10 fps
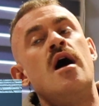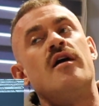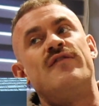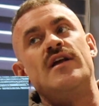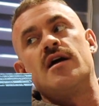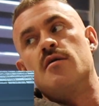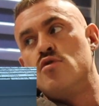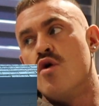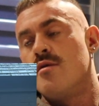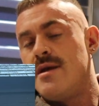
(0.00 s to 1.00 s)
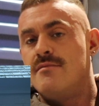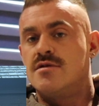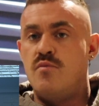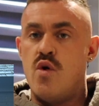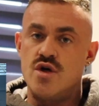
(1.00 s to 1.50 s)
I feel like I'm going to be able
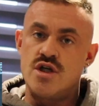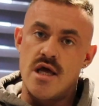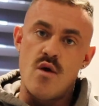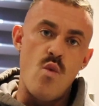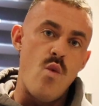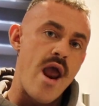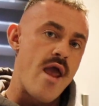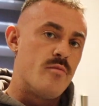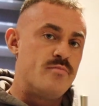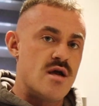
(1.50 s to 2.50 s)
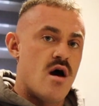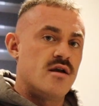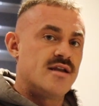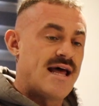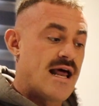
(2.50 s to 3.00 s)
to push like way up
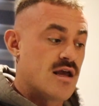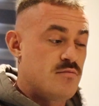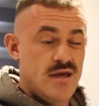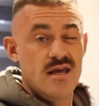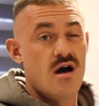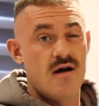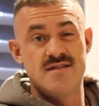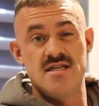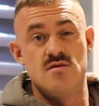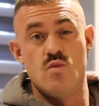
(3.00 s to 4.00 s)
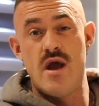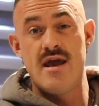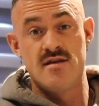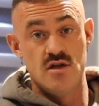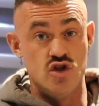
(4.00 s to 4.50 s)
beyond that like peak off-season
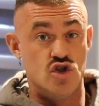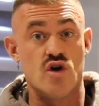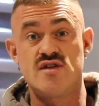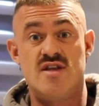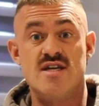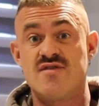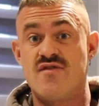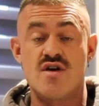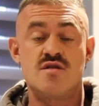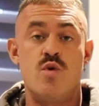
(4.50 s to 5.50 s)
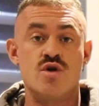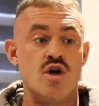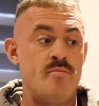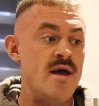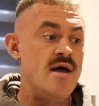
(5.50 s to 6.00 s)
weight, just this first
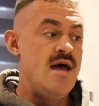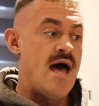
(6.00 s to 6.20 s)
push-up,